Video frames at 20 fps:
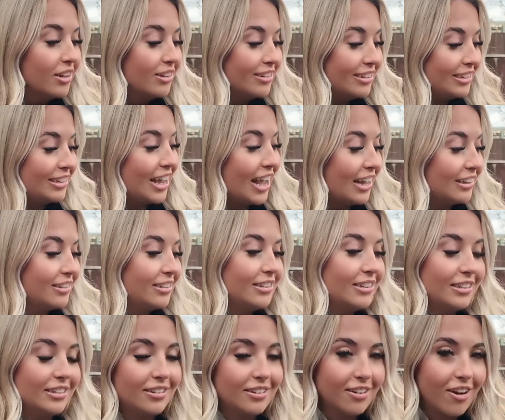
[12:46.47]
to get
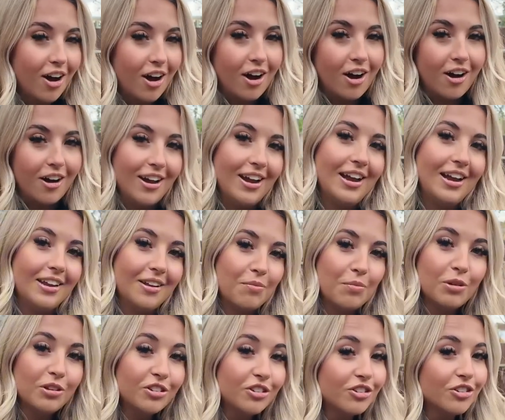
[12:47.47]
this car in a
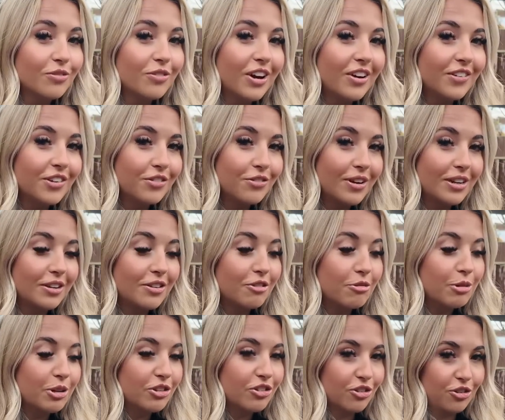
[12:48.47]
position where it's ready
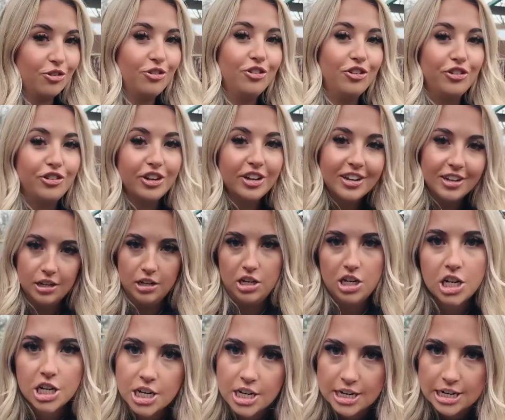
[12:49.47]
to be sorted
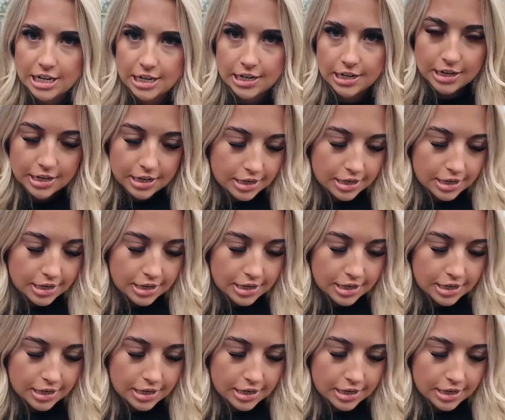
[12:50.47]
today.